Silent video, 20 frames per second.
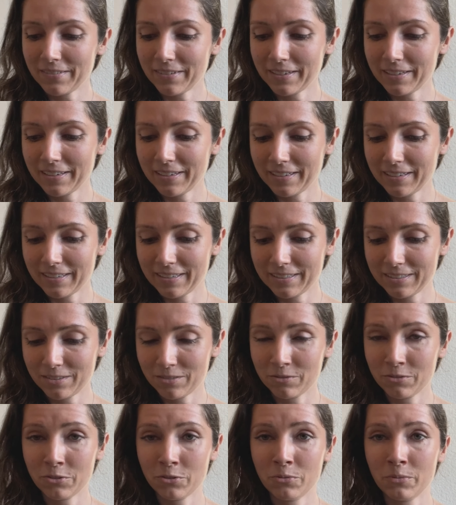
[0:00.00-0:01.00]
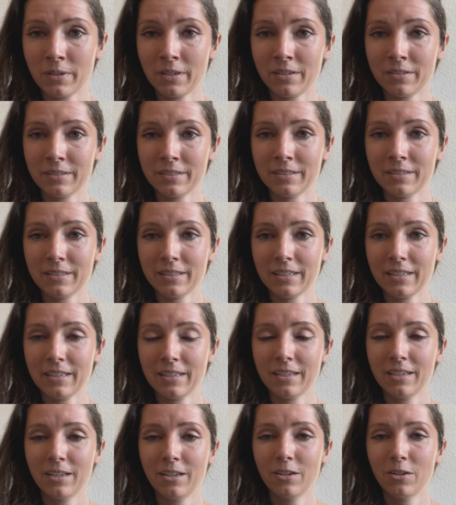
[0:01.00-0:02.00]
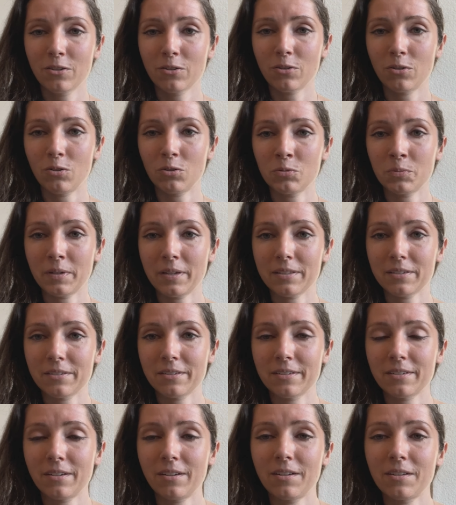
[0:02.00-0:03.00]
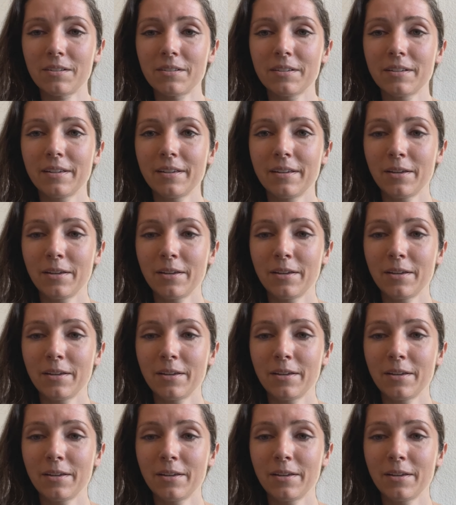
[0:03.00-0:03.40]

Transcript: I don't do well in the cold weather at all,